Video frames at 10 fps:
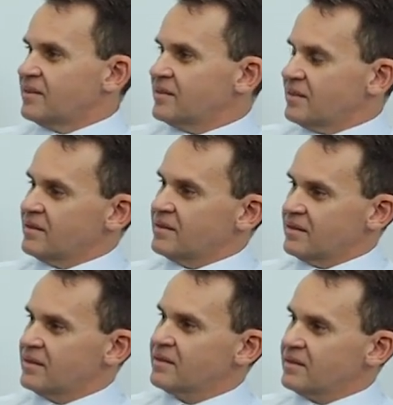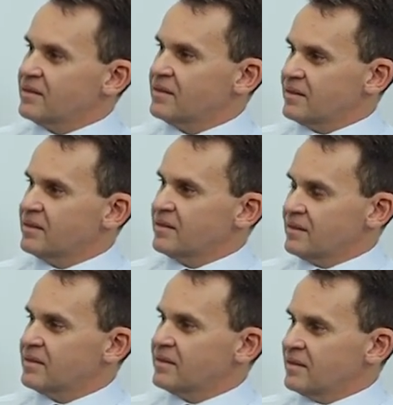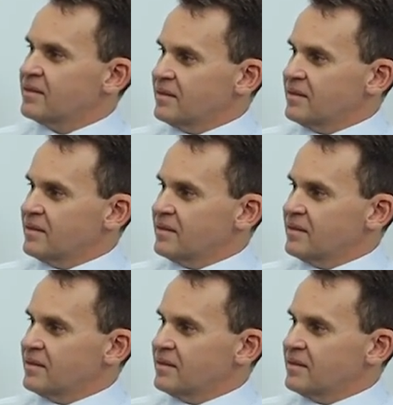(silent)